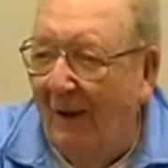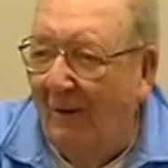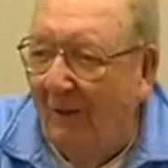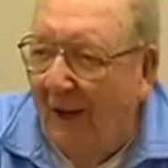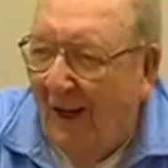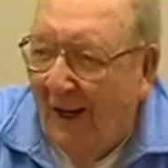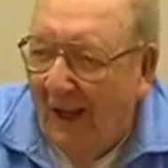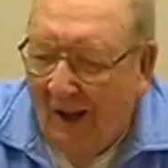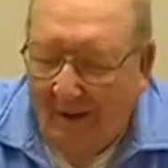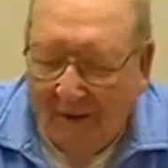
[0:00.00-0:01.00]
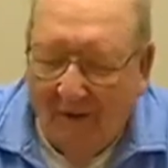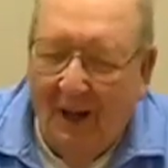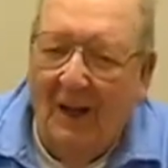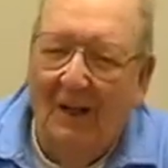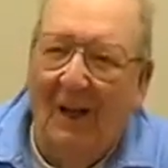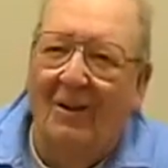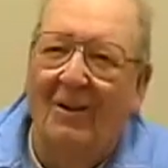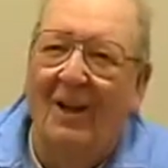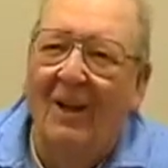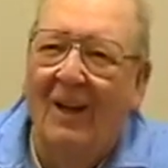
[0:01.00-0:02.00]
Really, that was
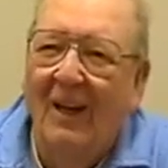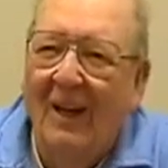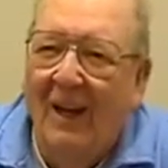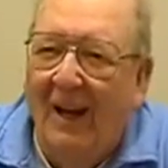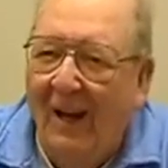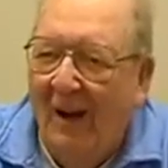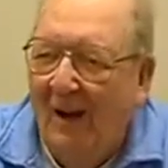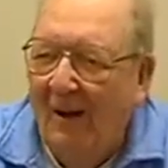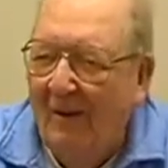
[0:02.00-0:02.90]
fantastic. Yeah.